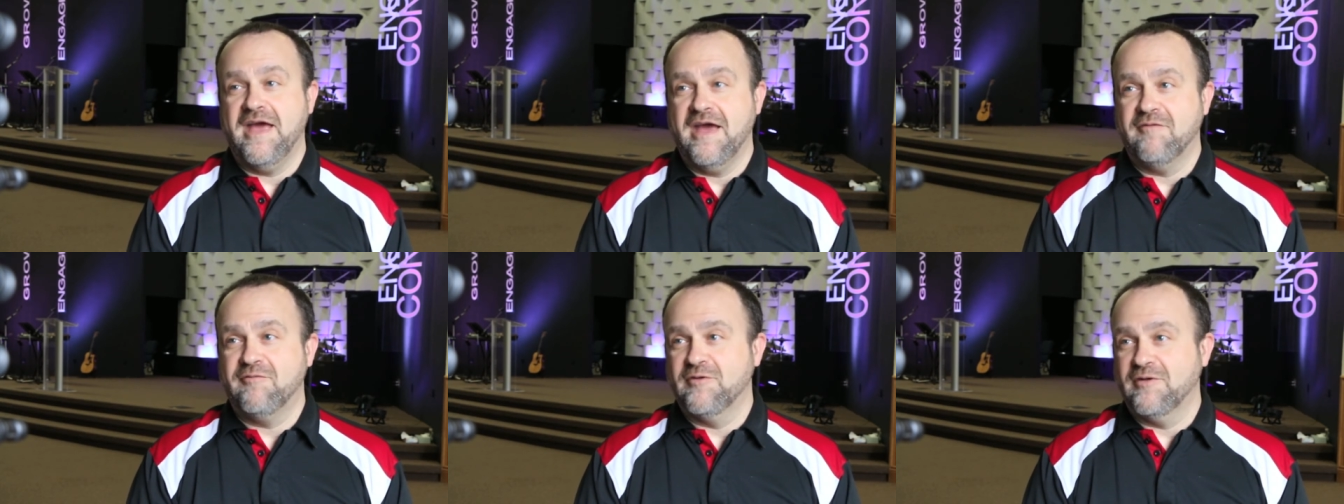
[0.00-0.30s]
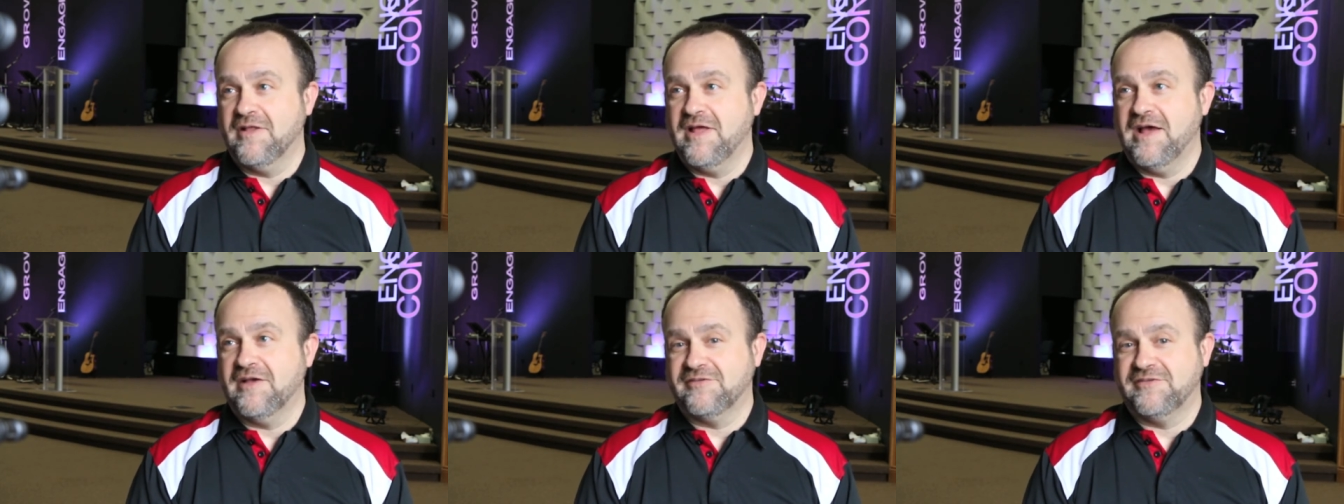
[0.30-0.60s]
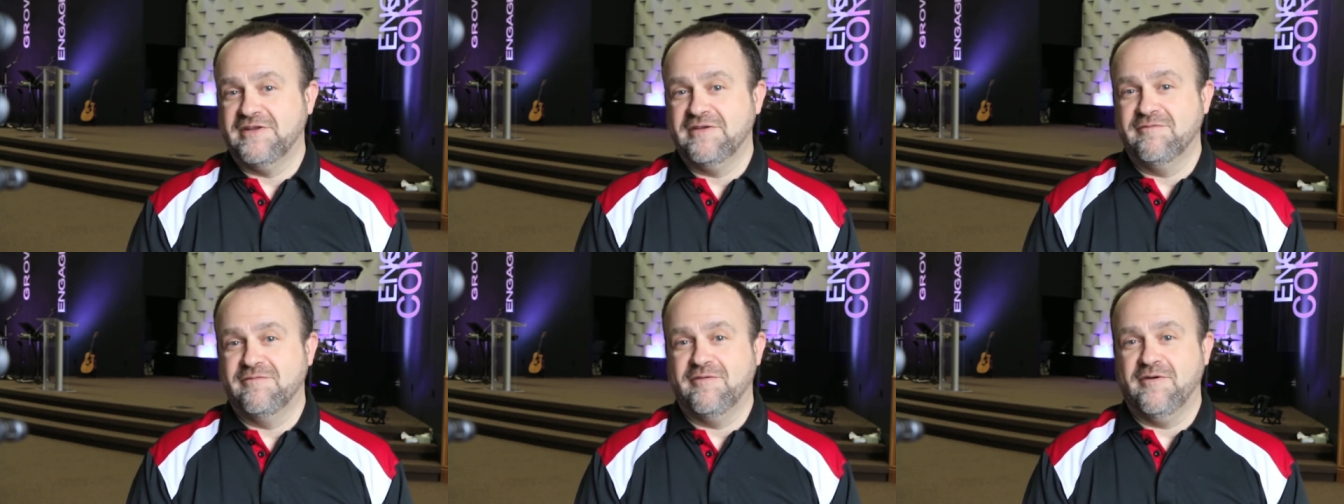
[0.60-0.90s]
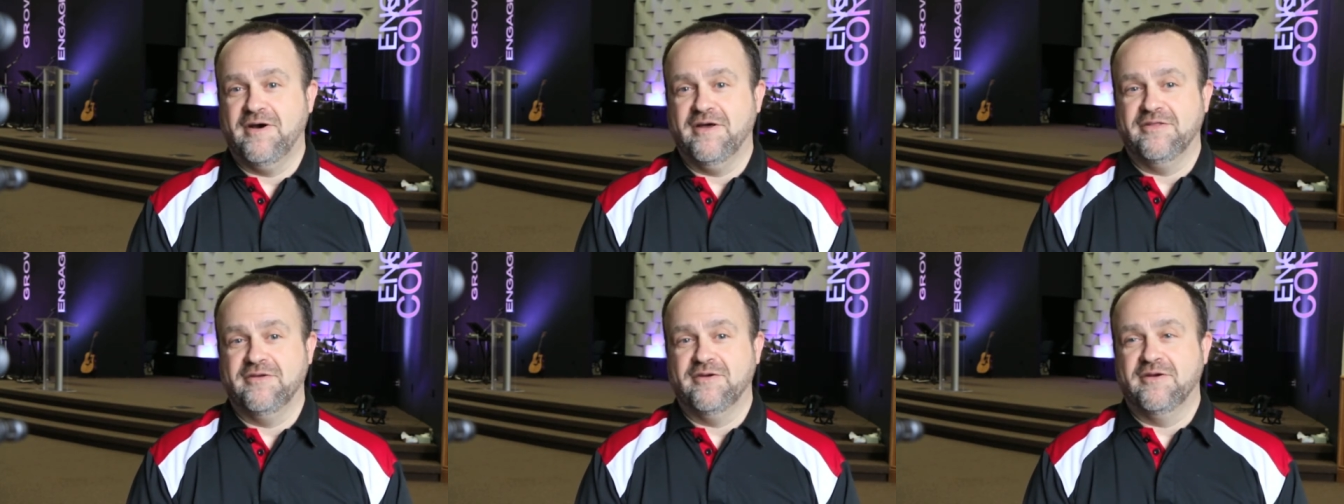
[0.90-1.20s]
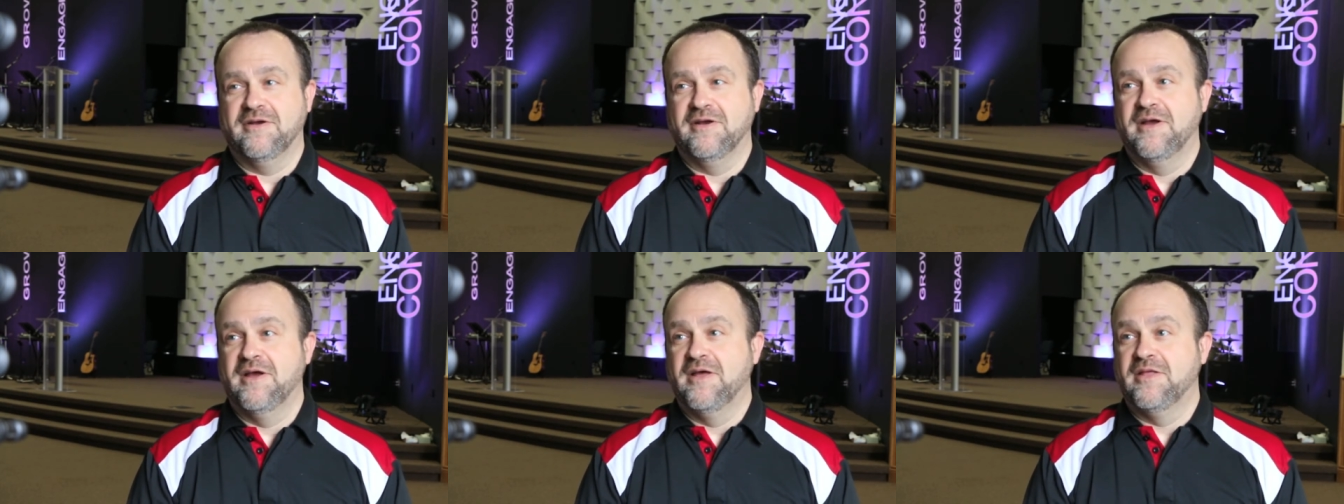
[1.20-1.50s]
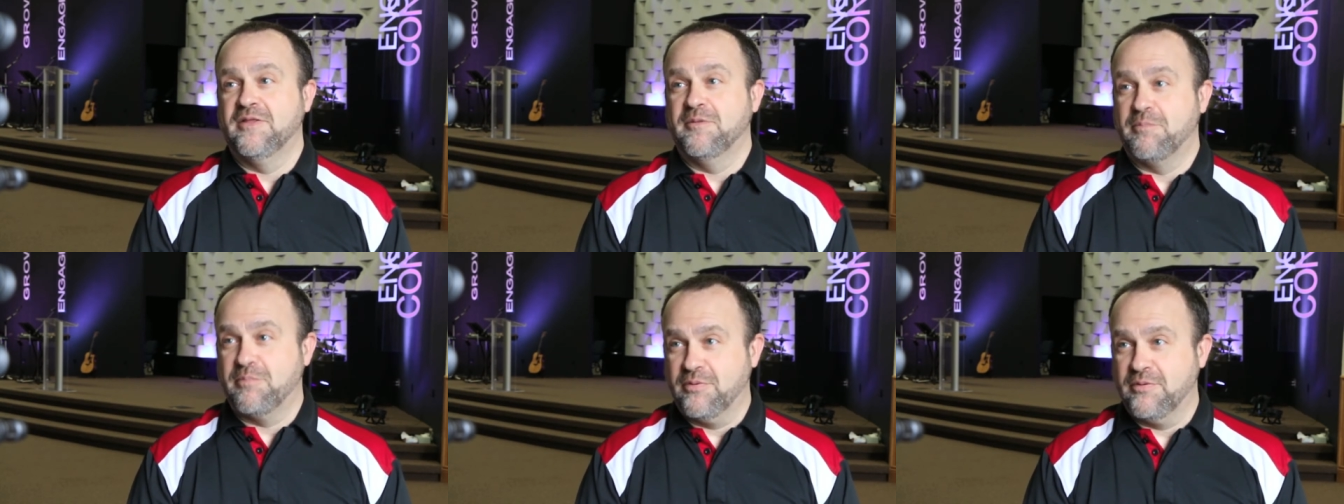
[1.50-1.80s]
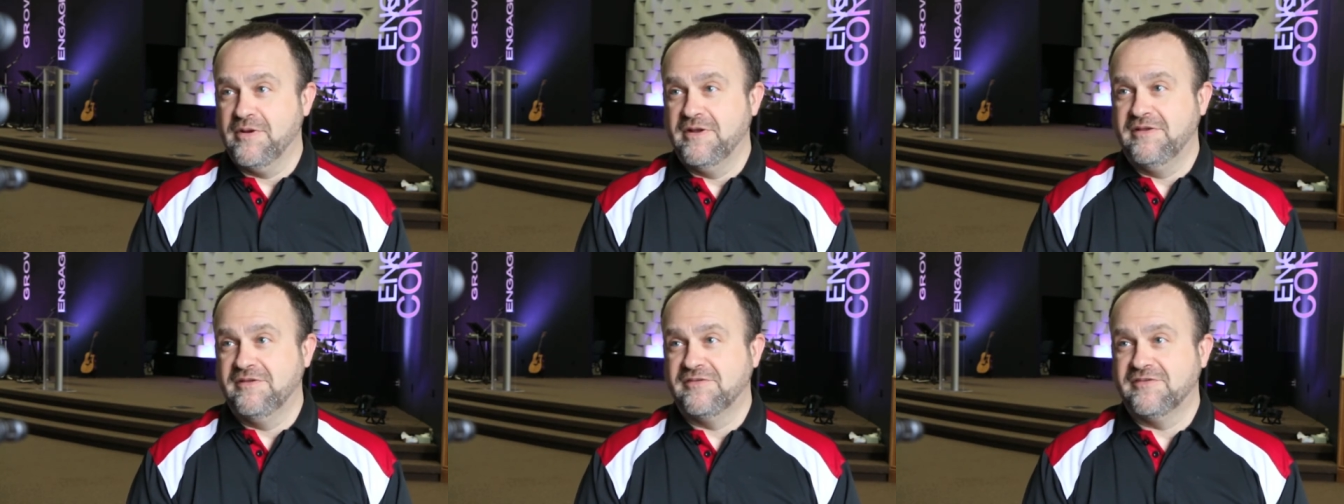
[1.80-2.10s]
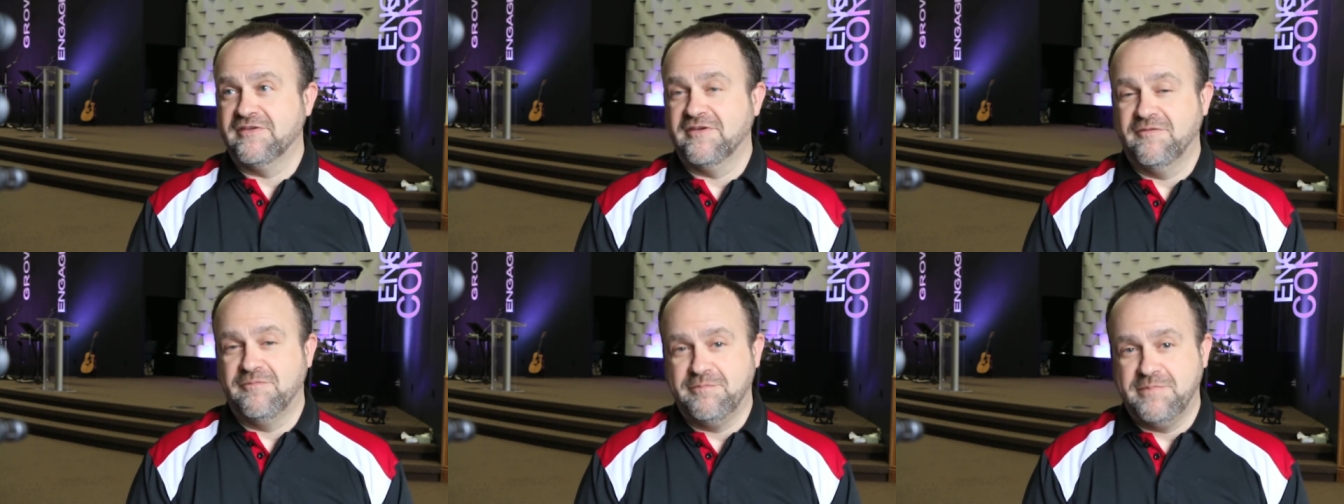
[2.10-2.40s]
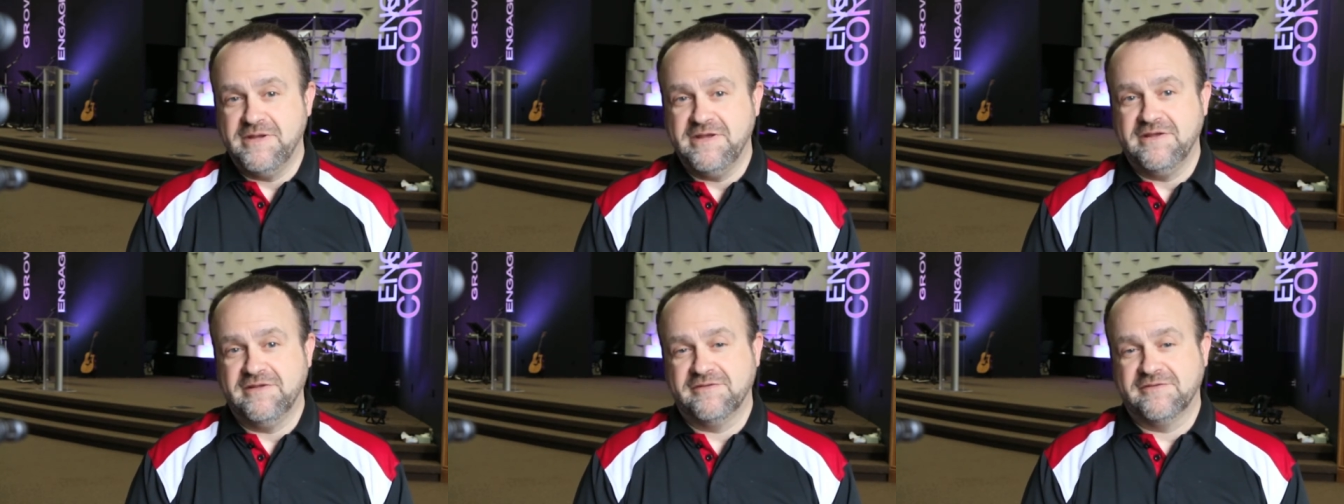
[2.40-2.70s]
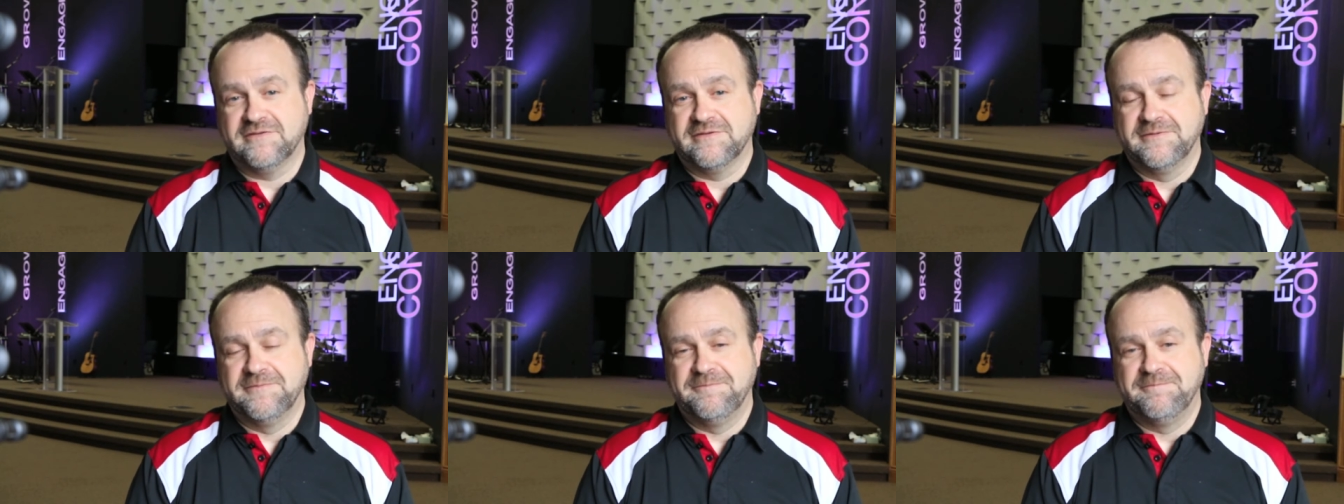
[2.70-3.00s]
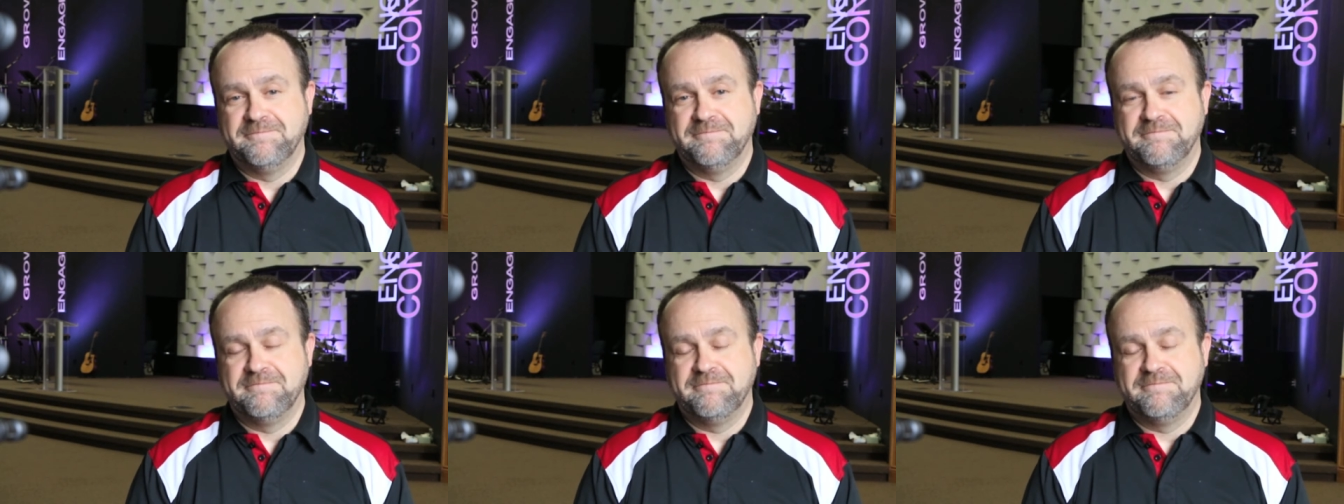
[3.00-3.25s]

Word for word: Everlasting Father, the Prince of Peace.